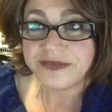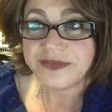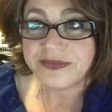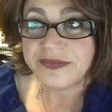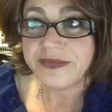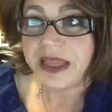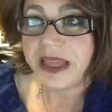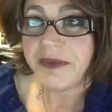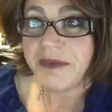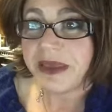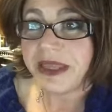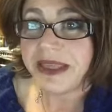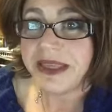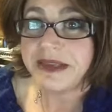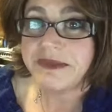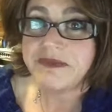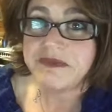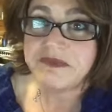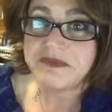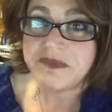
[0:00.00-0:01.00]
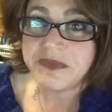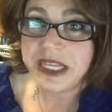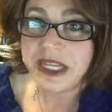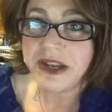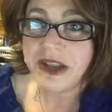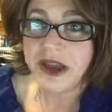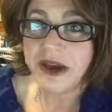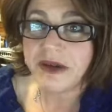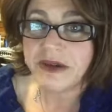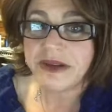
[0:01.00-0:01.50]
maybe
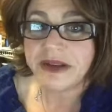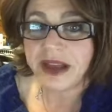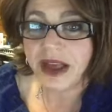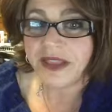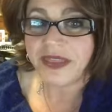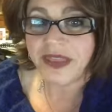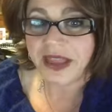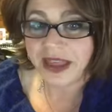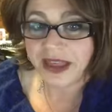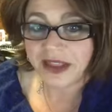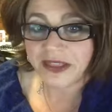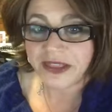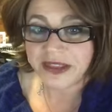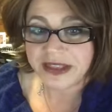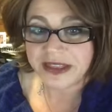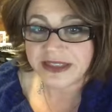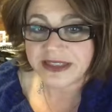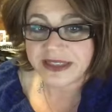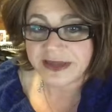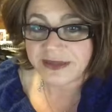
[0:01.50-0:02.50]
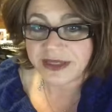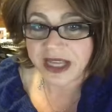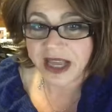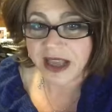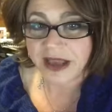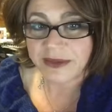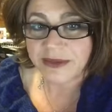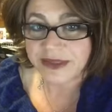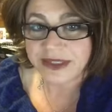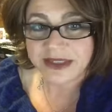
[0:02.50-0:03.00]
not the healthiest
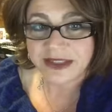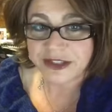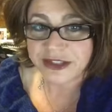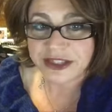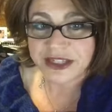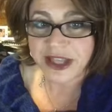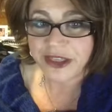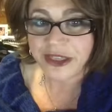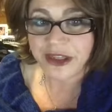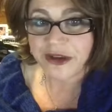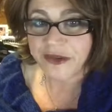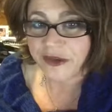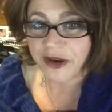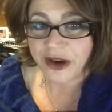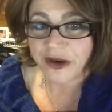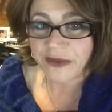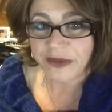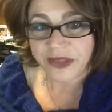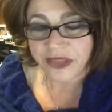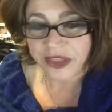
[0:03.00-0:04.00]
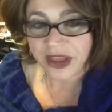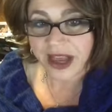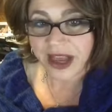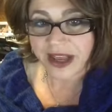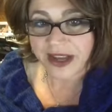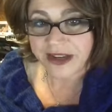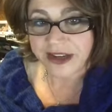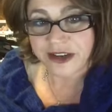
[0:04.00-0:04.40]
sometimes, and there's nothing wrong with that.